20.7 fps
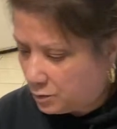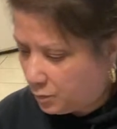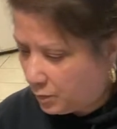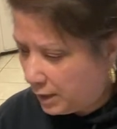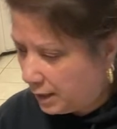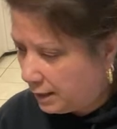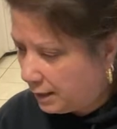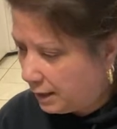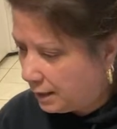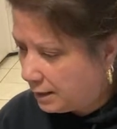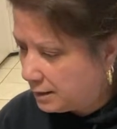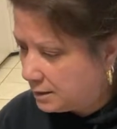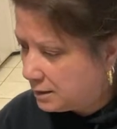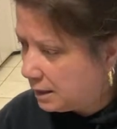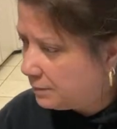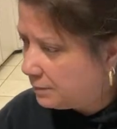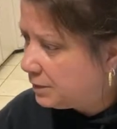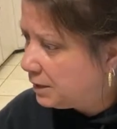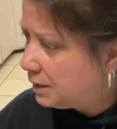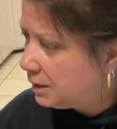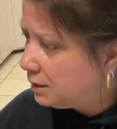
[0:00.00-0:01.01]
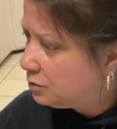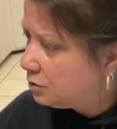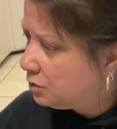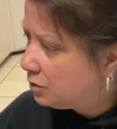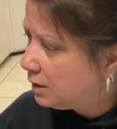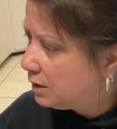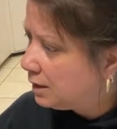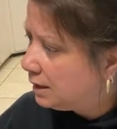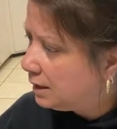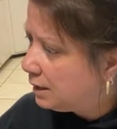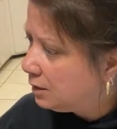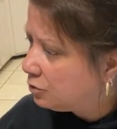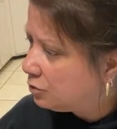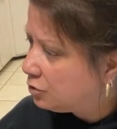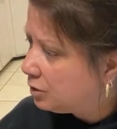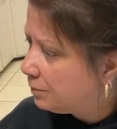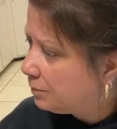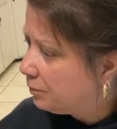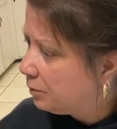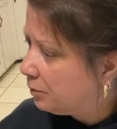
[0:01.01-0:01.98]
when I got accepted into the
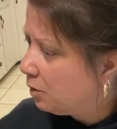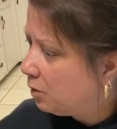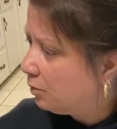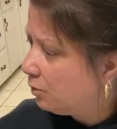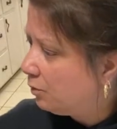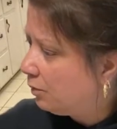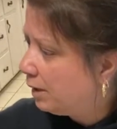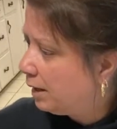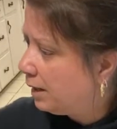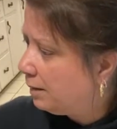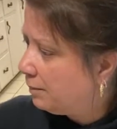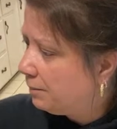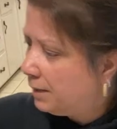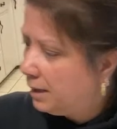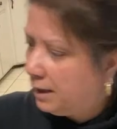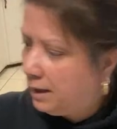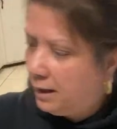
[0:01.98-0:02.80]
leadership program.